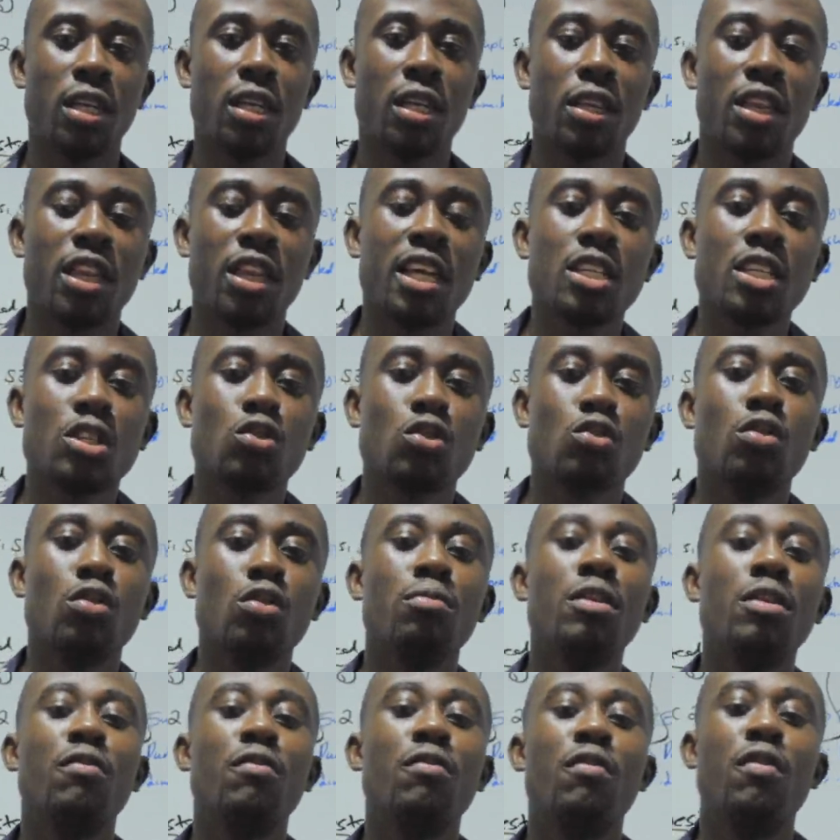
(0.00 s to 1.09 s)
things will
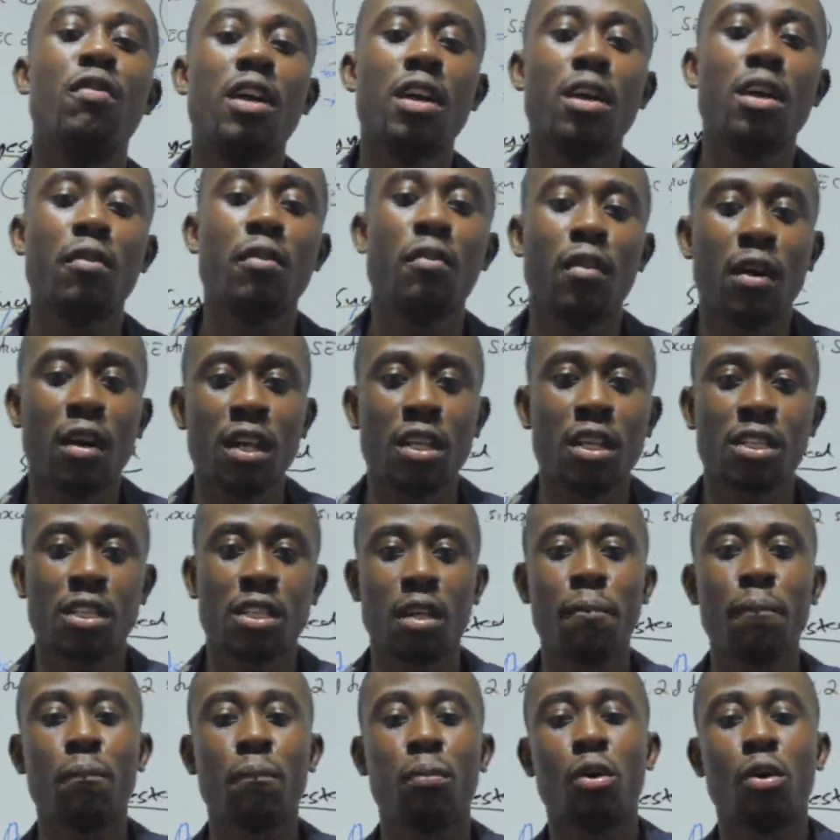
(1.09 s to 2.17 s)
be very, very
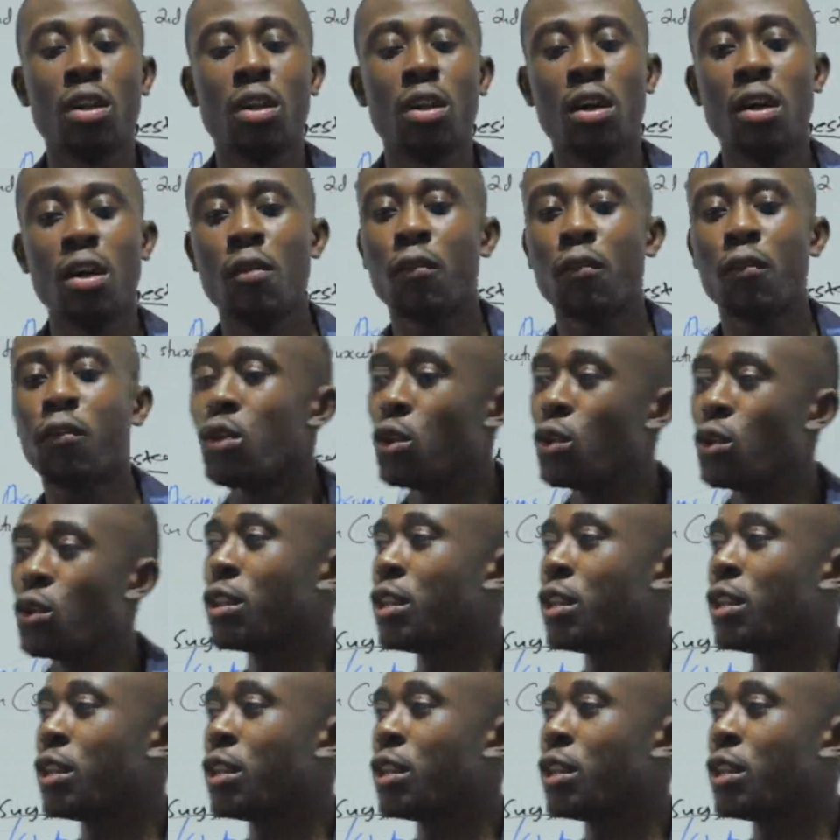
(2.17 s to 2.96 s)
simple for you.